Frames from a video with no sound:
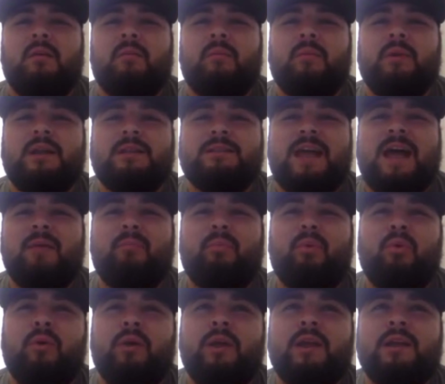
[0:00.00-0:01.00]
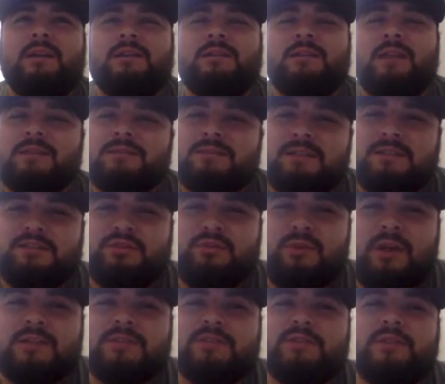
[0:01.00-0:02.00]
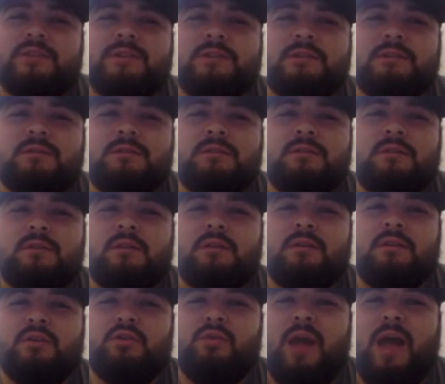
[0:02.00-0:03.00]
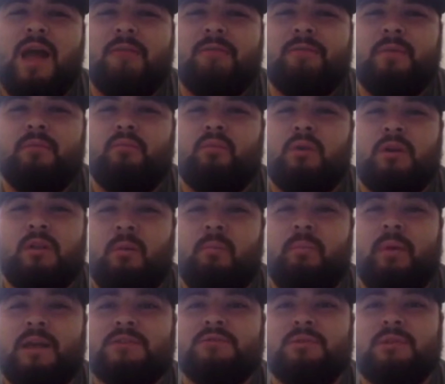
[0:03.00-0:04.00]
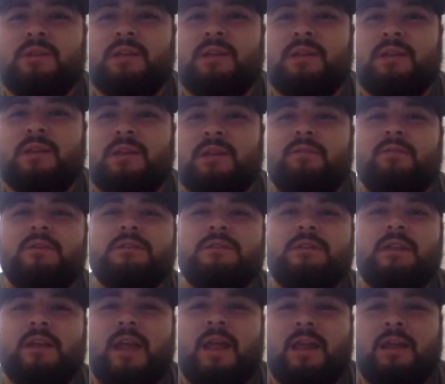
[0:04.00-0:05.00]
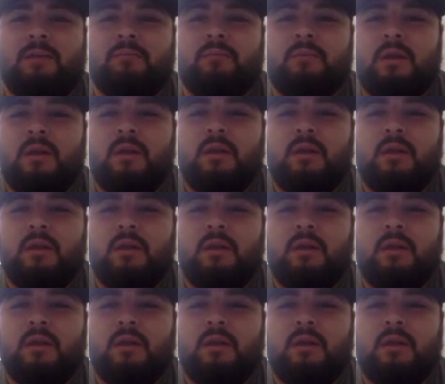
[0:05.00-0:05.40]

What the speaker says: but at that point, in that situation, you have one of the best relievers in the game.